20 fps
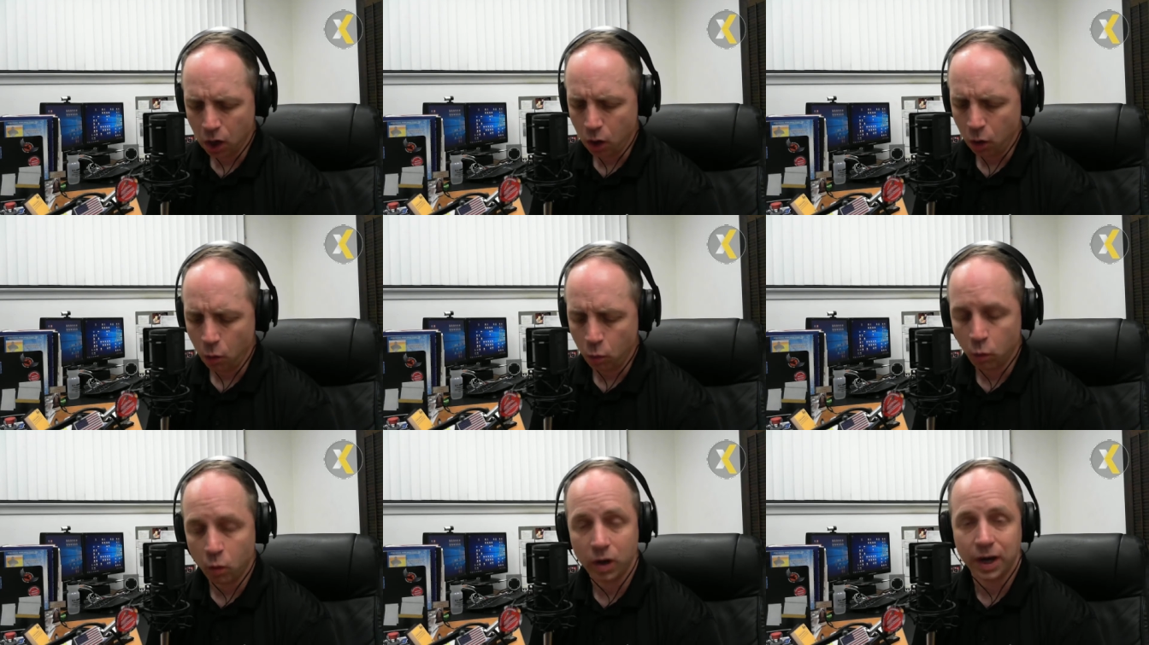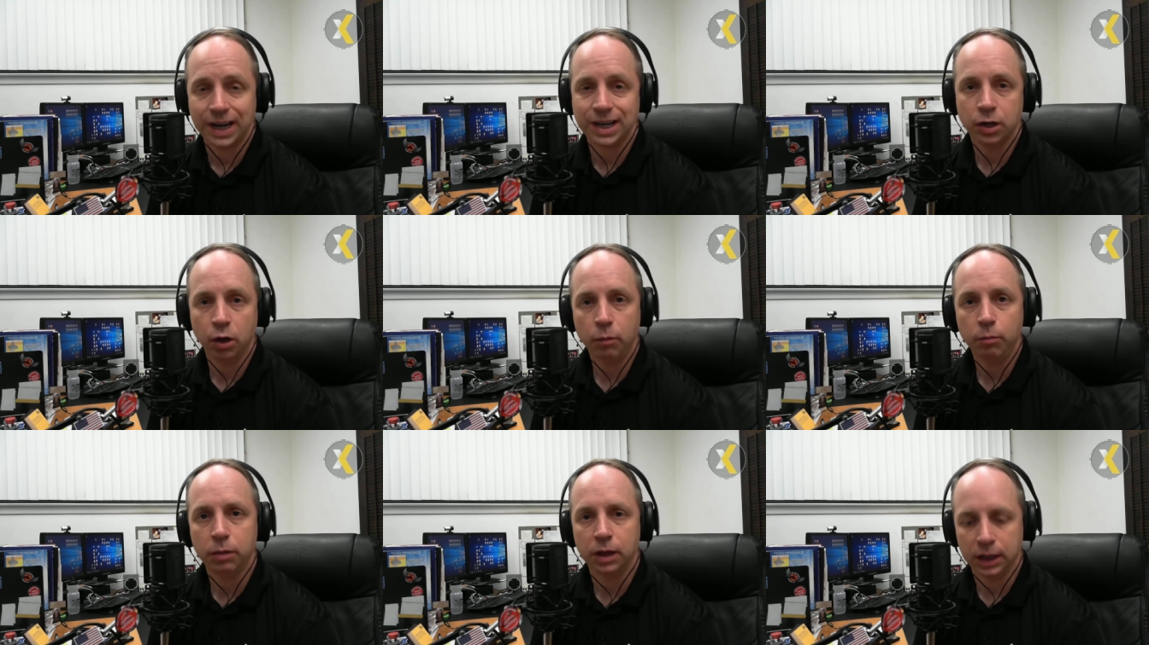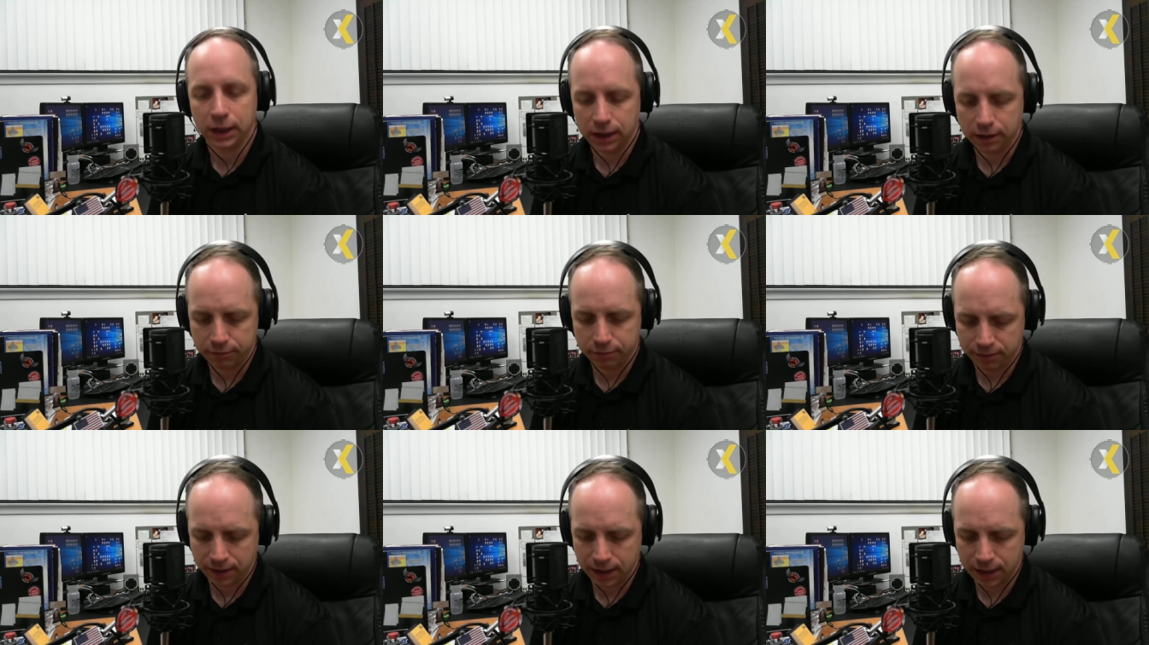What I don't
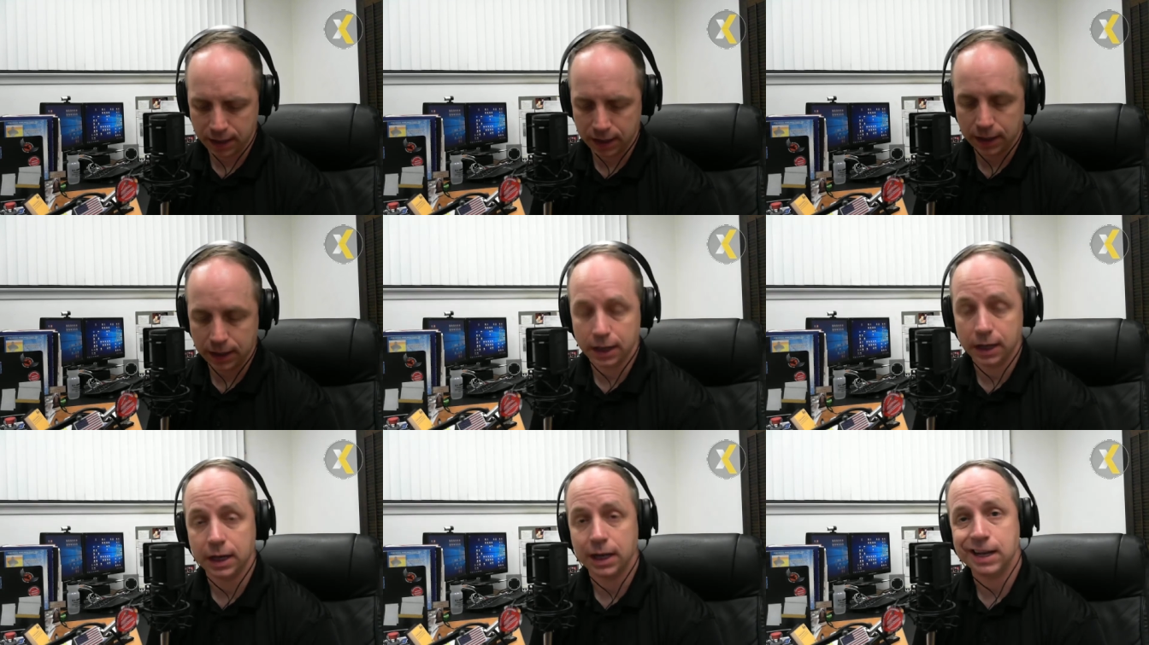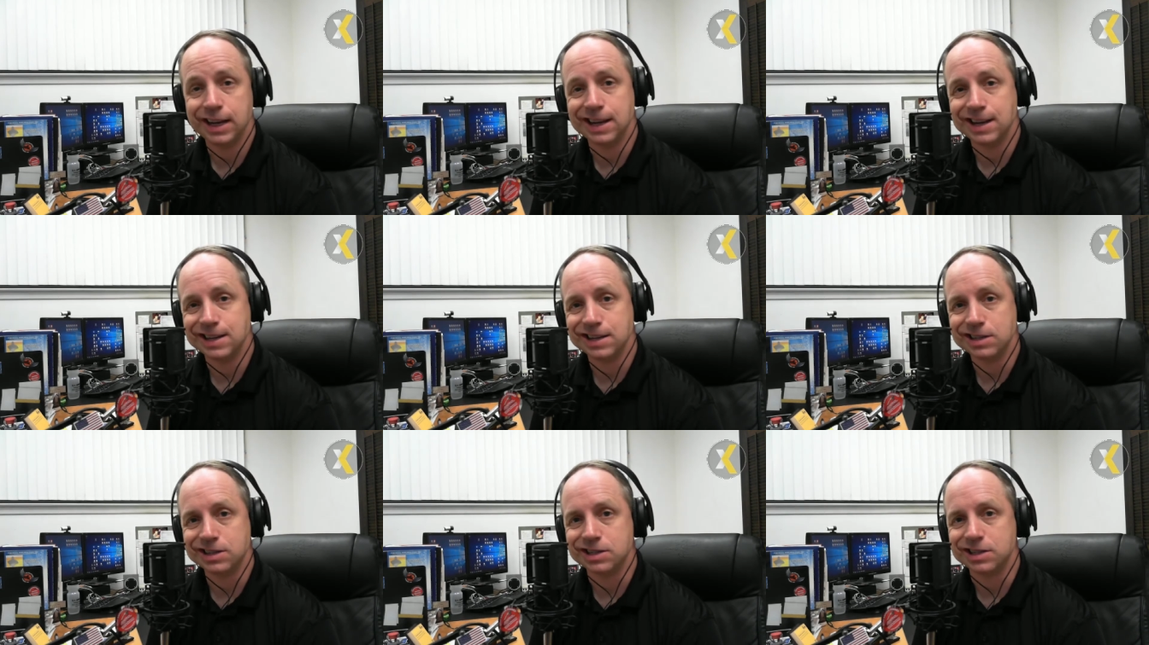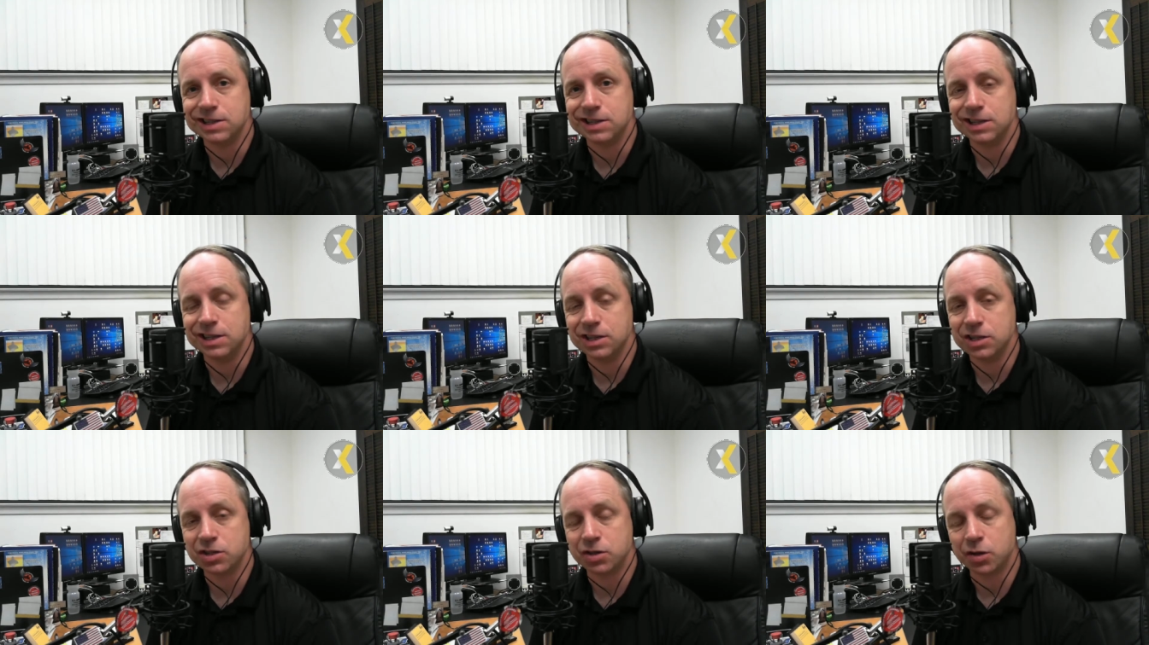believe in is the
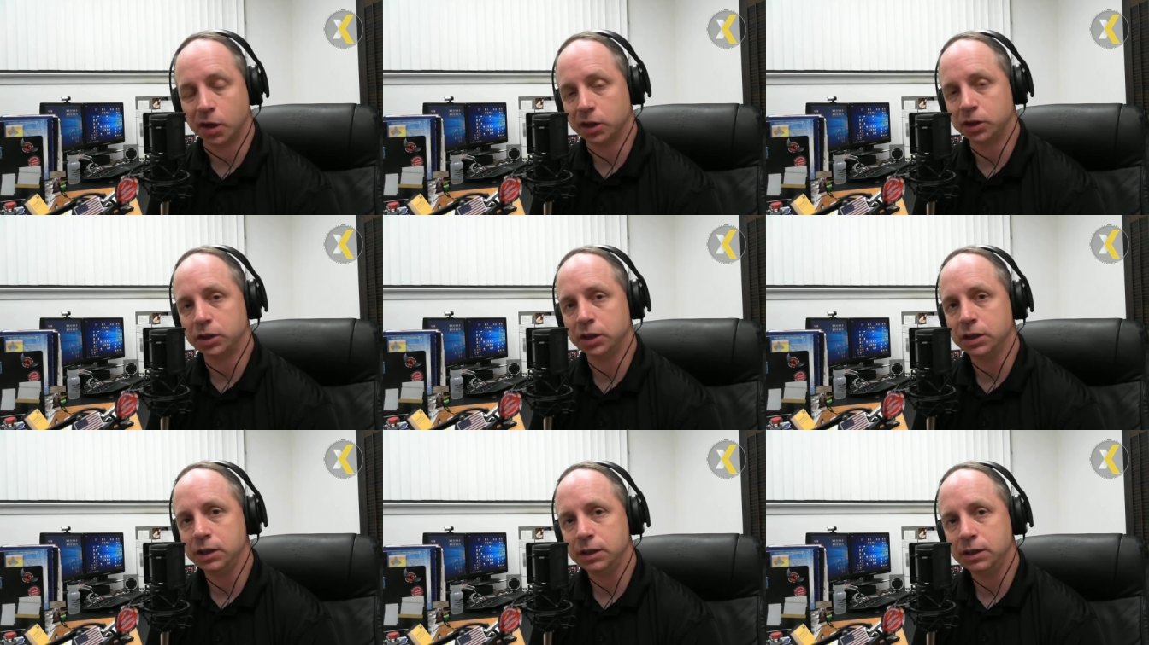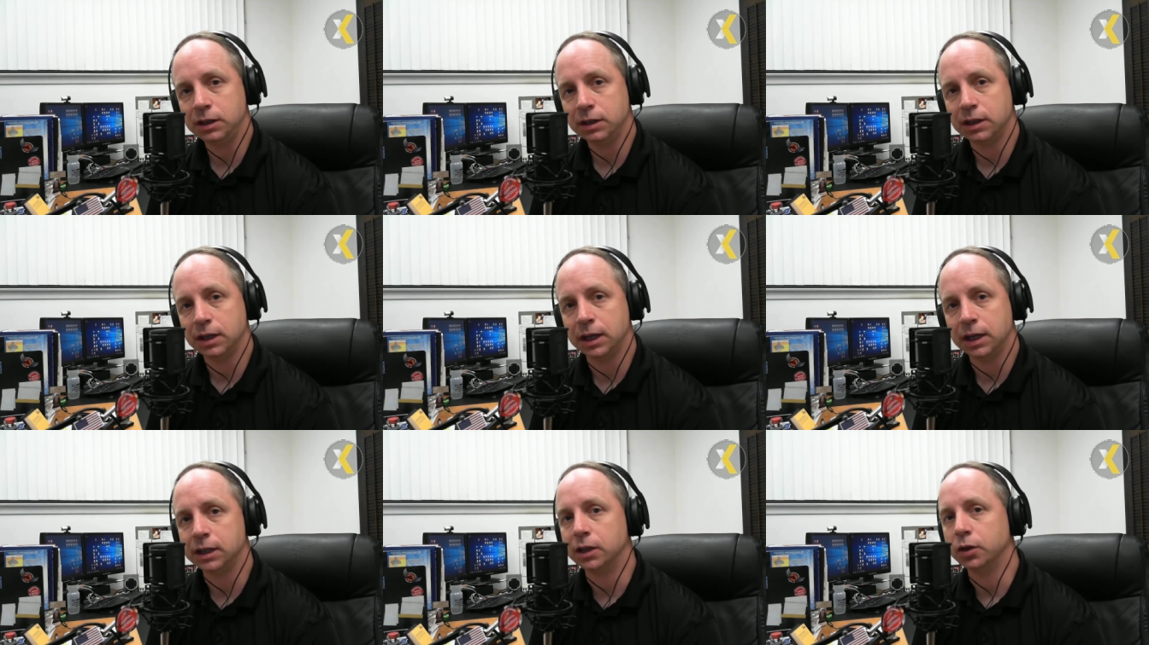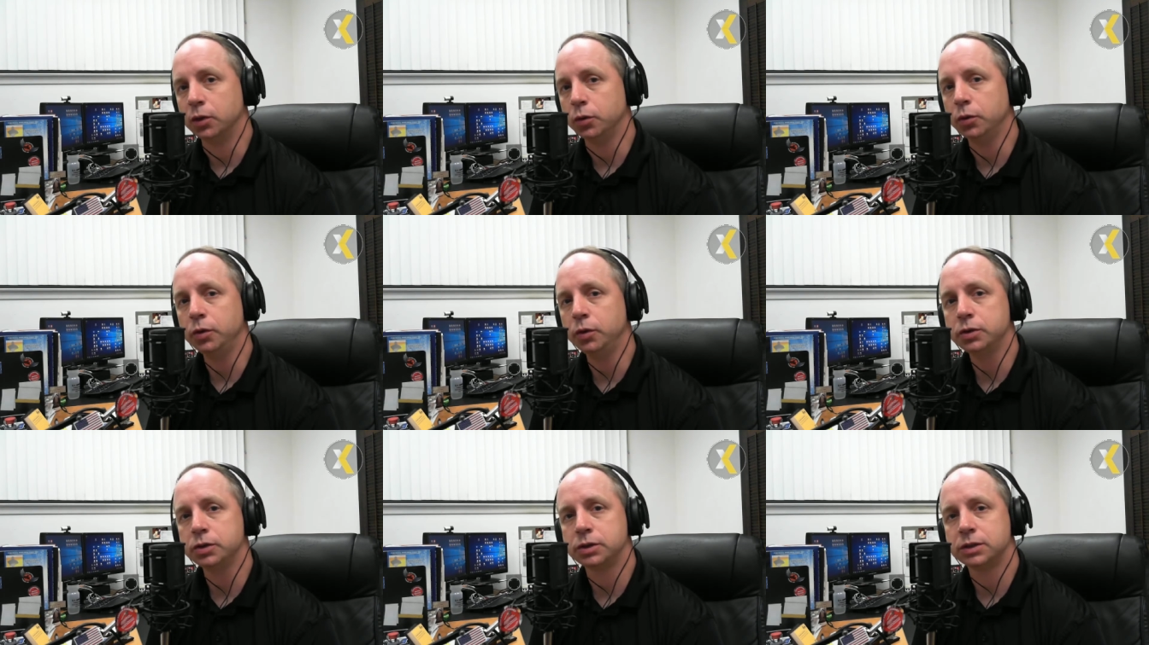destruction and the
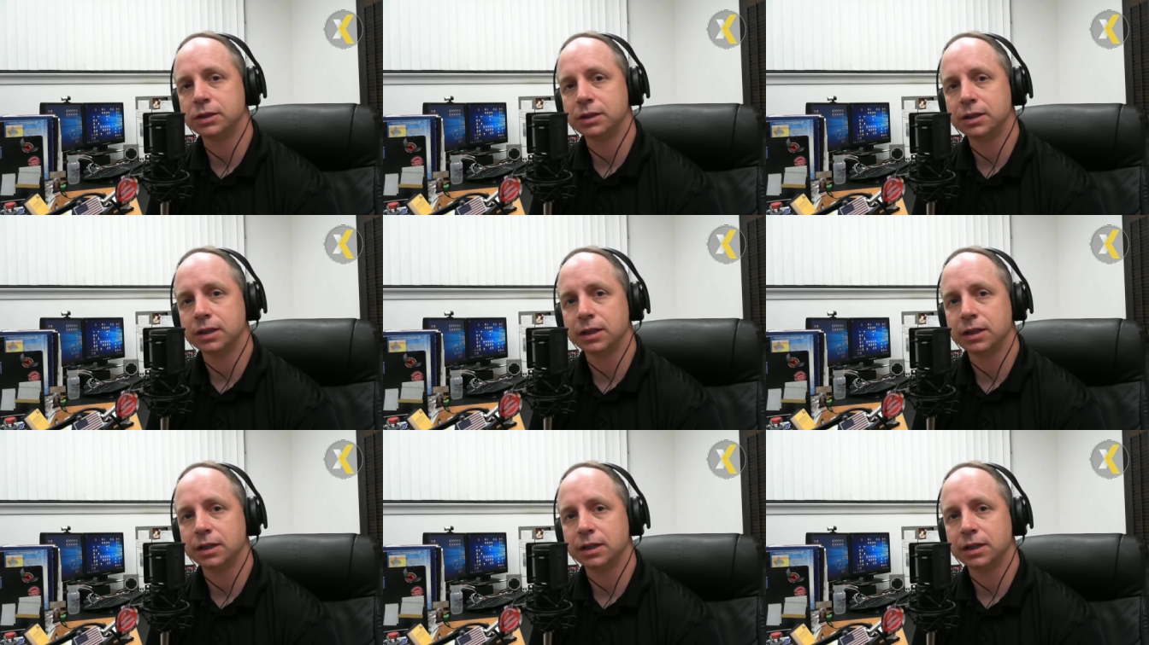looters